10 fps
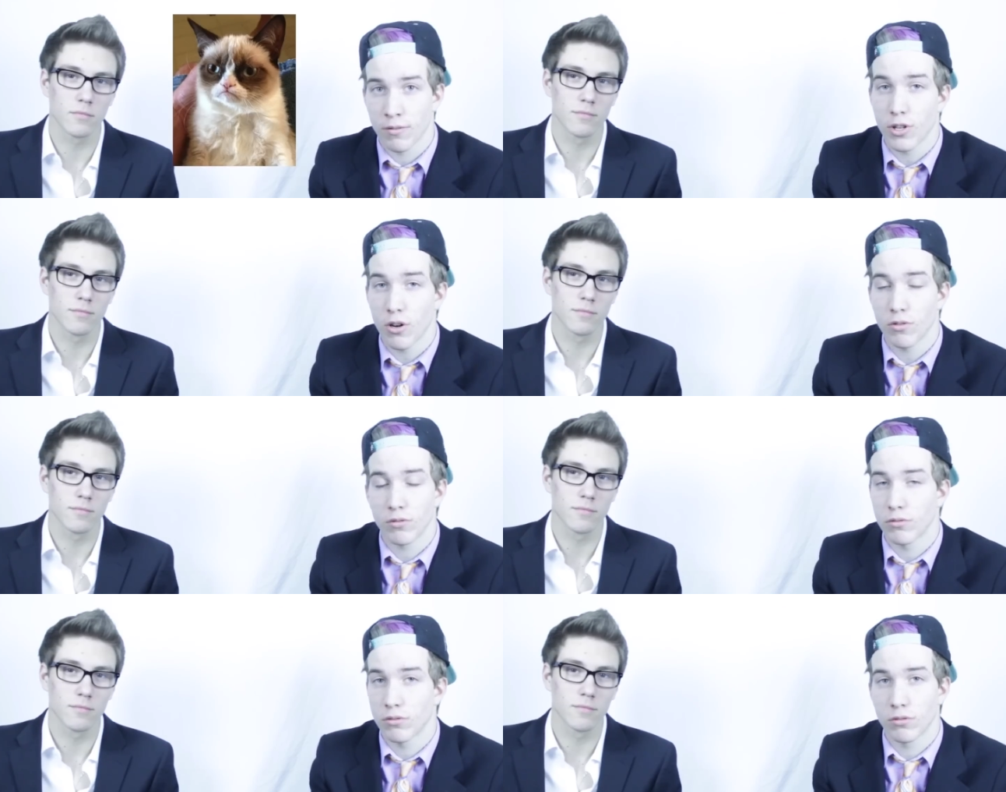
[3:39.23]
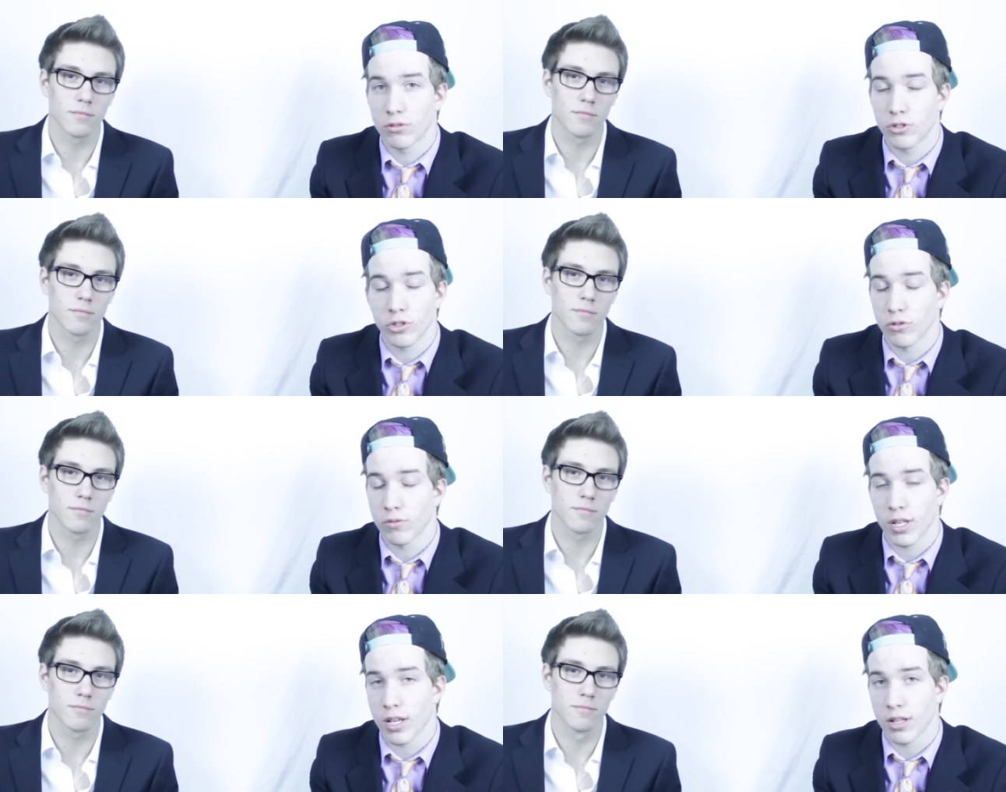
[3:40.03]
Speaker 1: Don't
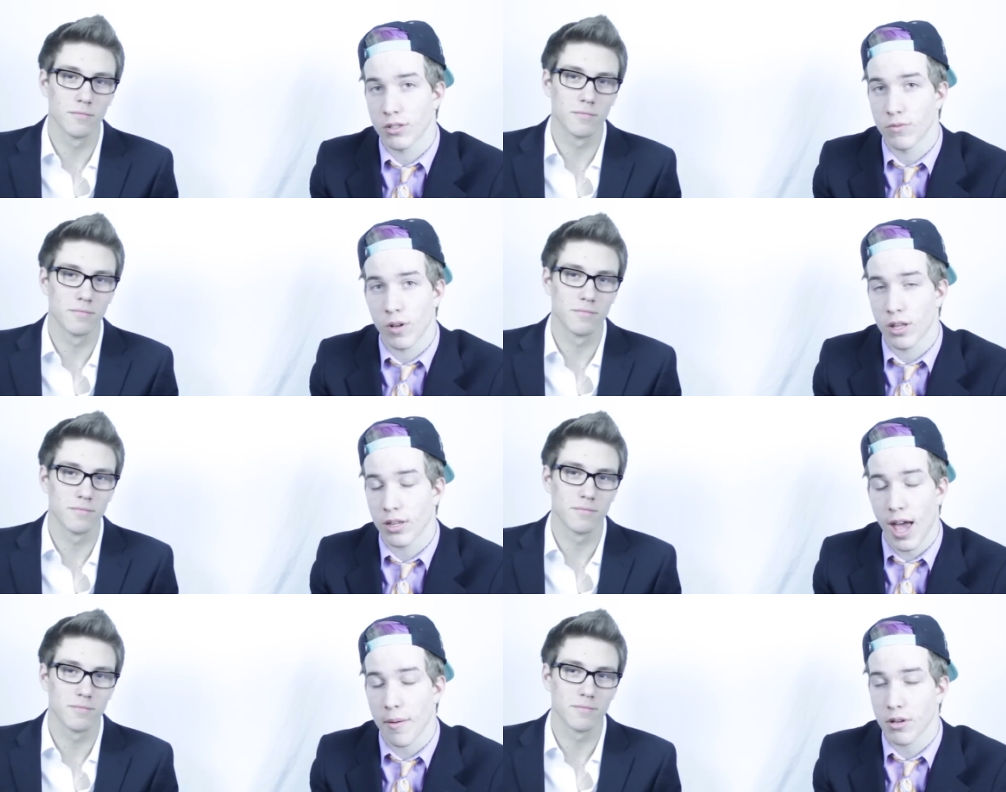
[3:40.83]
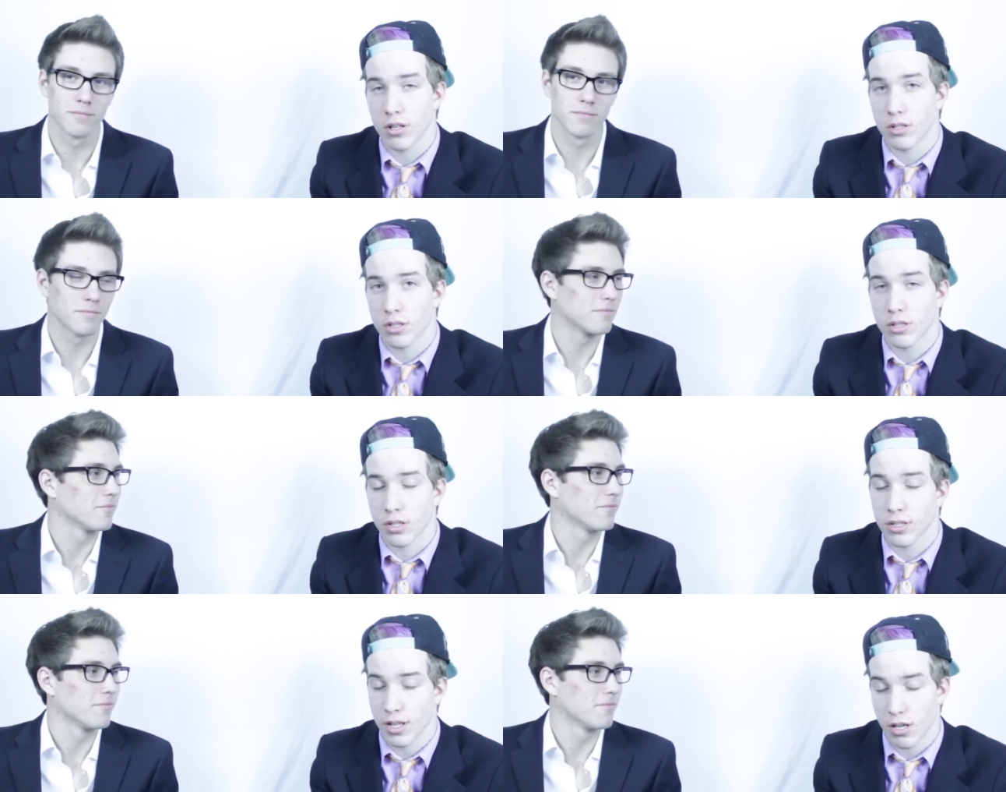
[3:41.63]
shoot things with cap guns
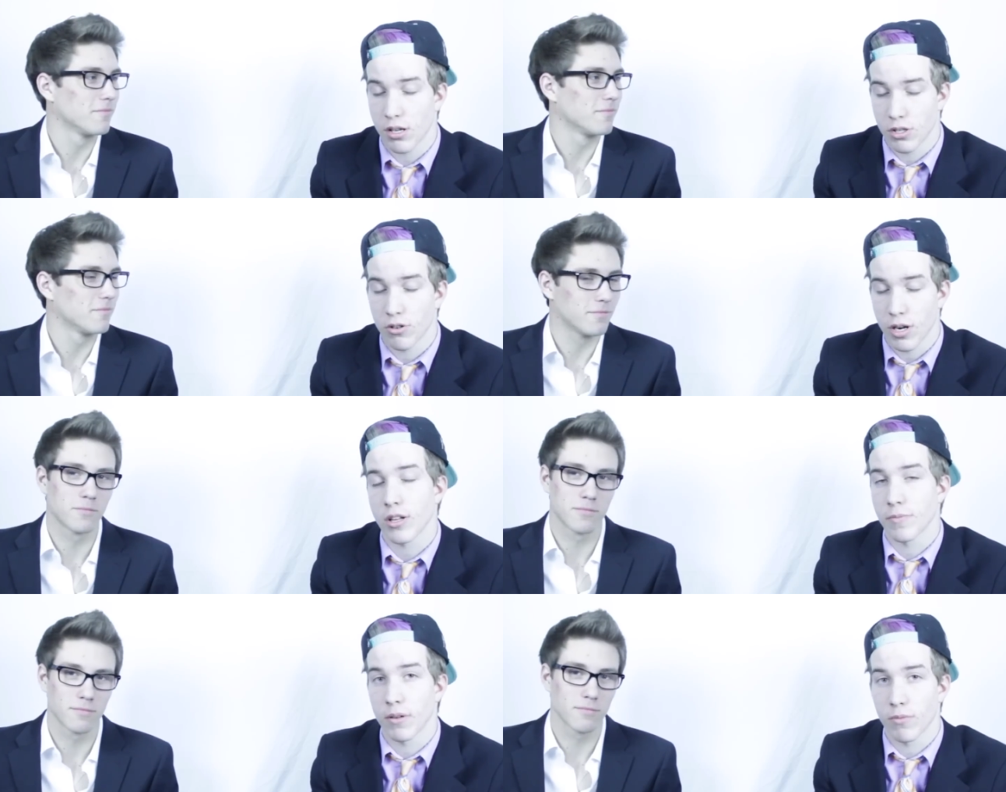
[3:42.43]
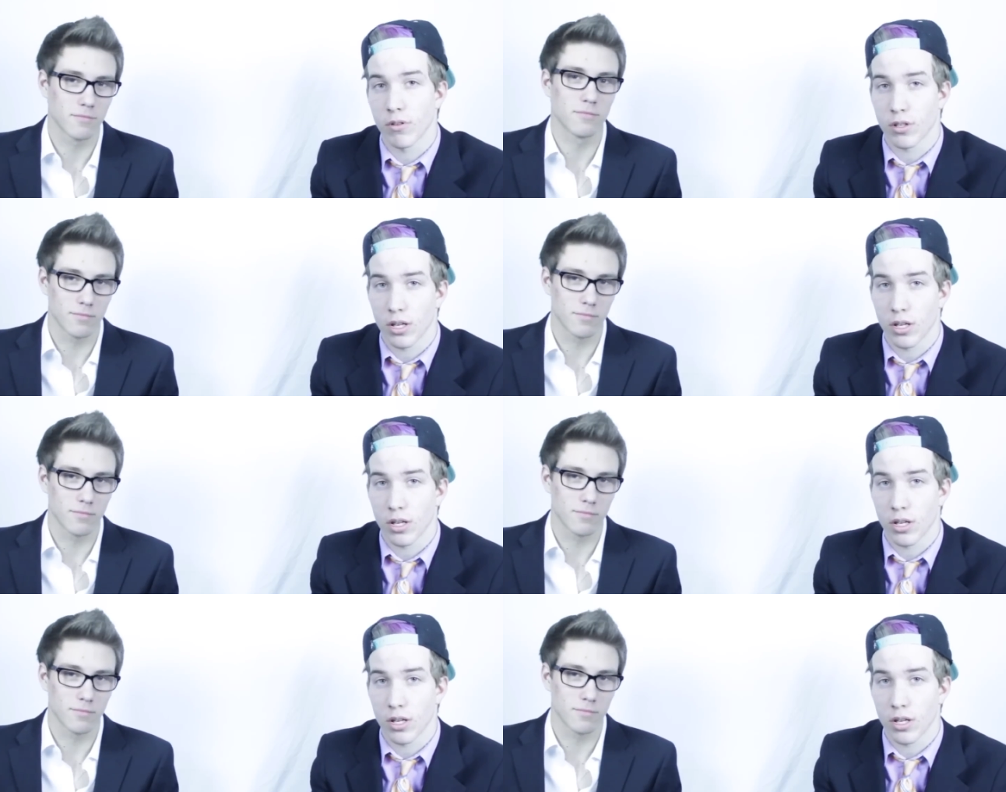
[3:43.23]
because they could turn out to be real